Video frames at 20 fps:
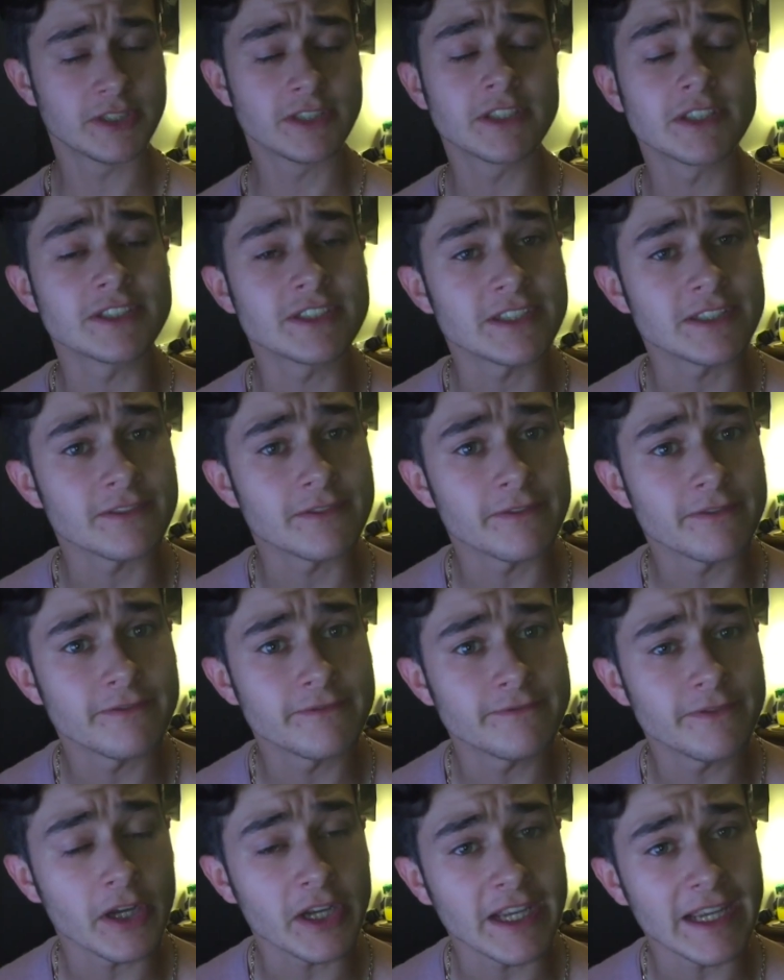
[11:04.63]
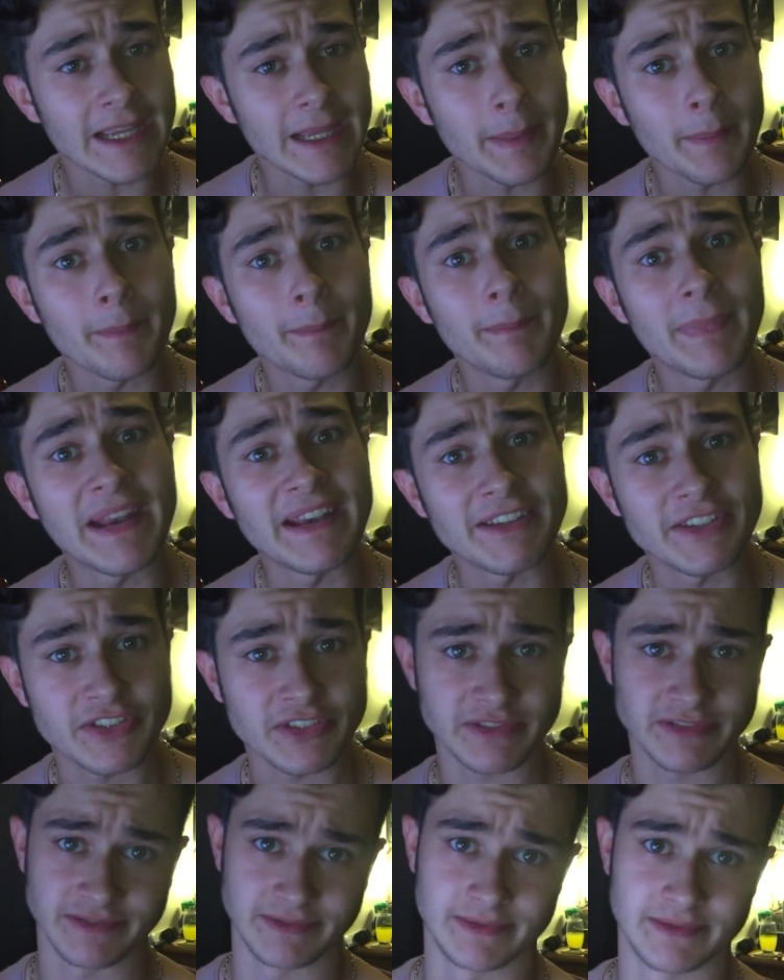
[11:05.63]
Because it's fucking
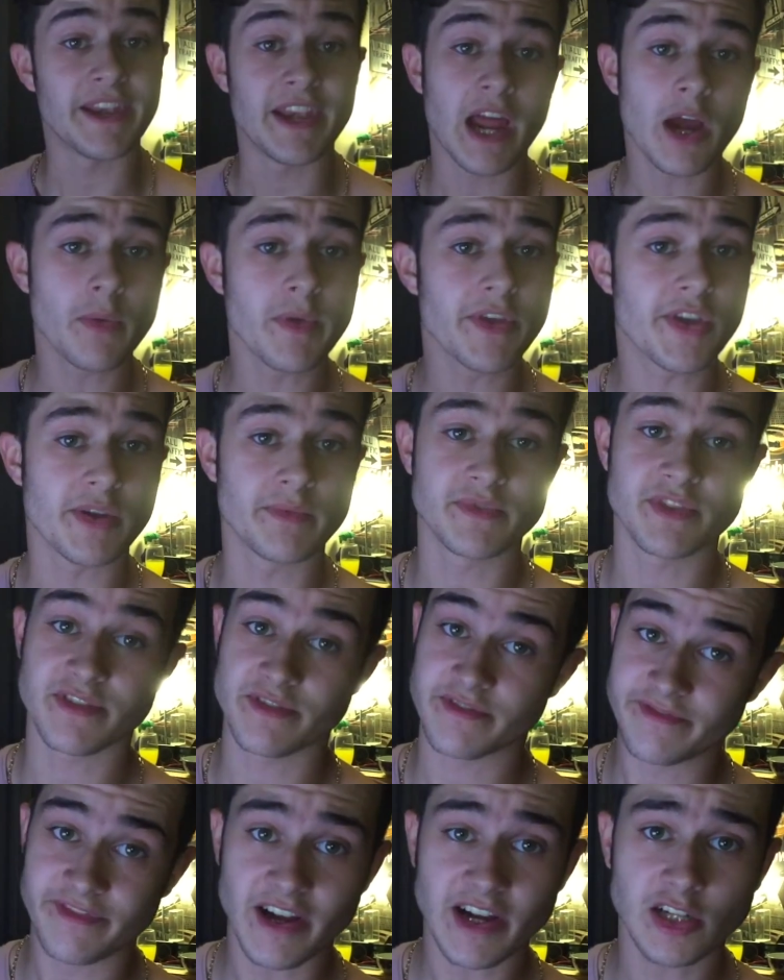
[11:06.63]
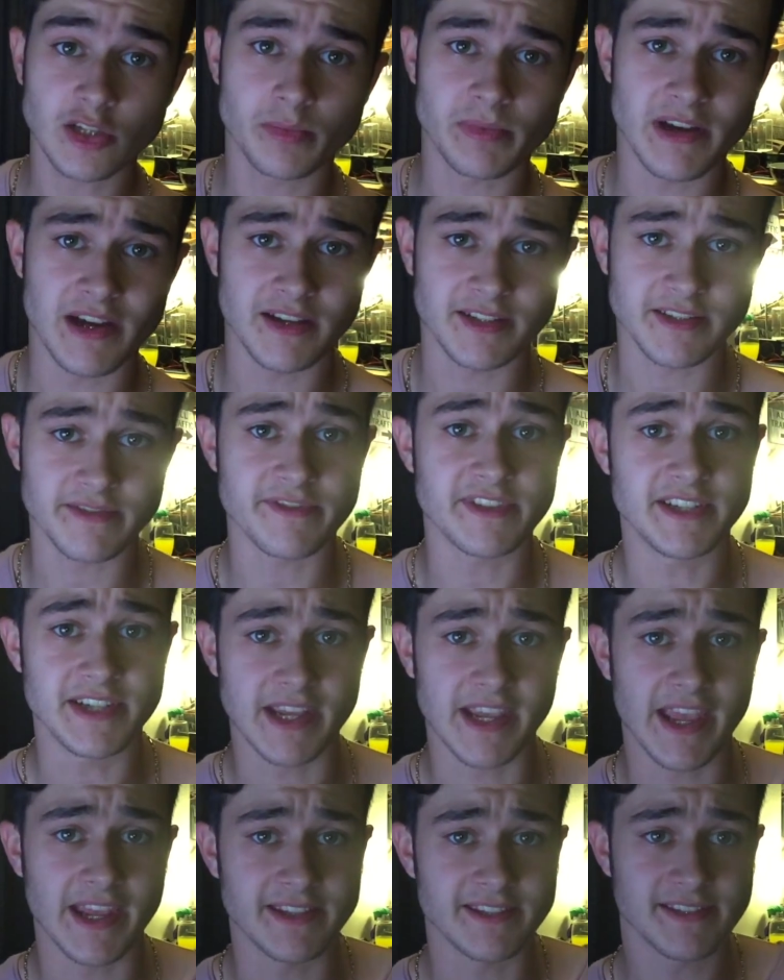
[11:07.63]
mental. And now we come to the final part of the
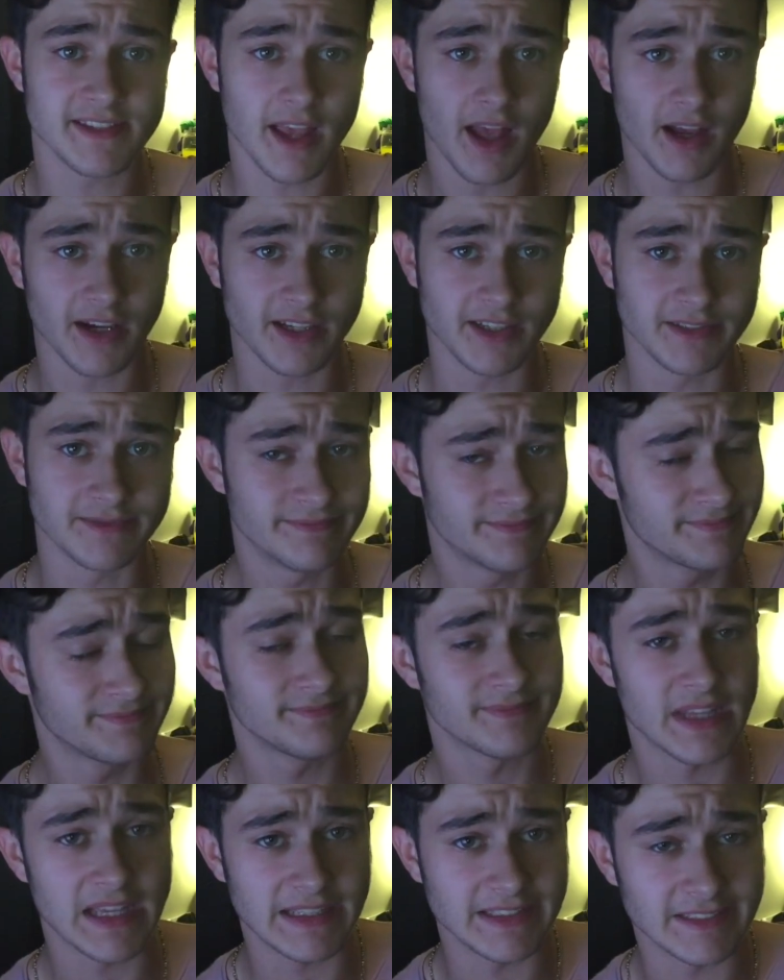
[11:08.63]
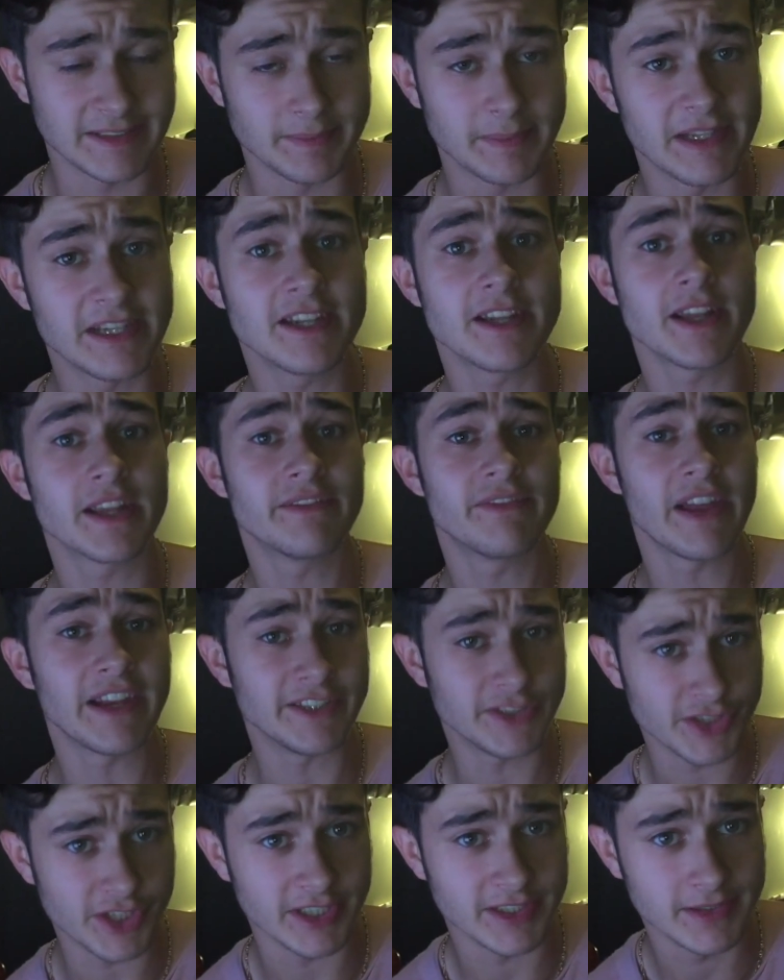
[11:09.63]
Dickhead saga. It's been an
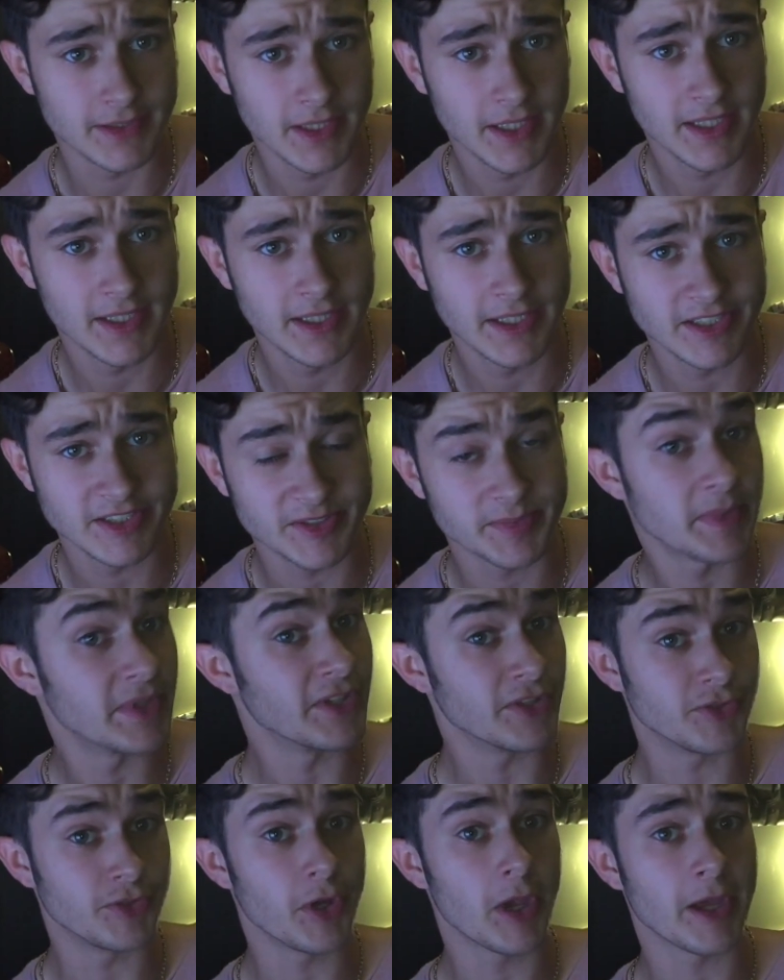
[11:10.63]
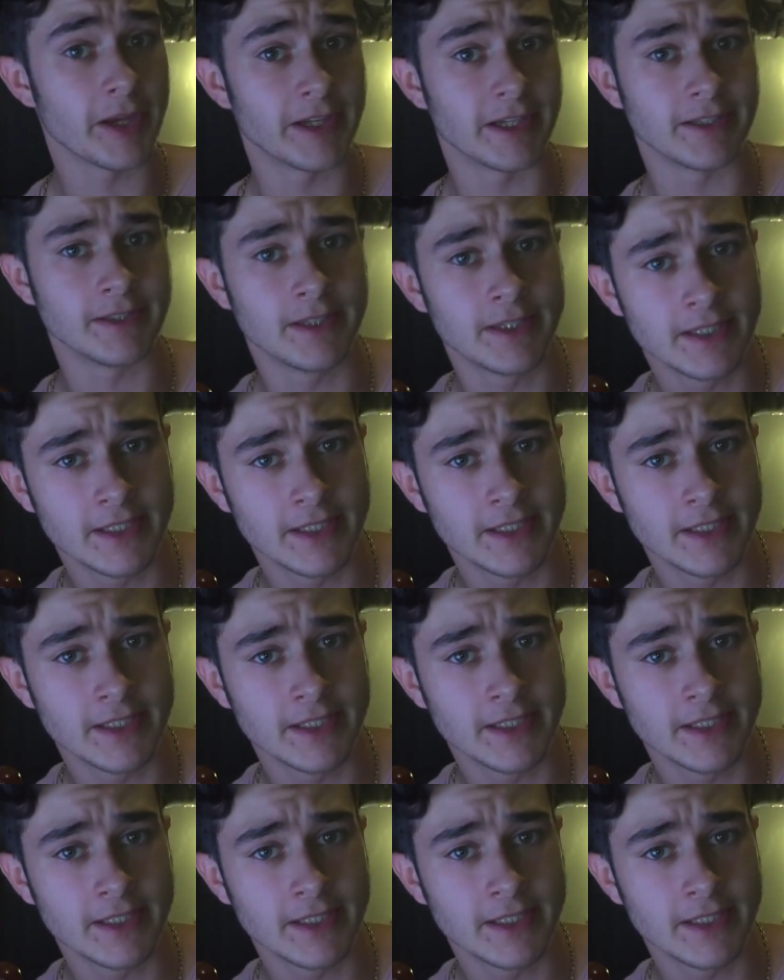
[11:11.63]
adventure. It's been a journey.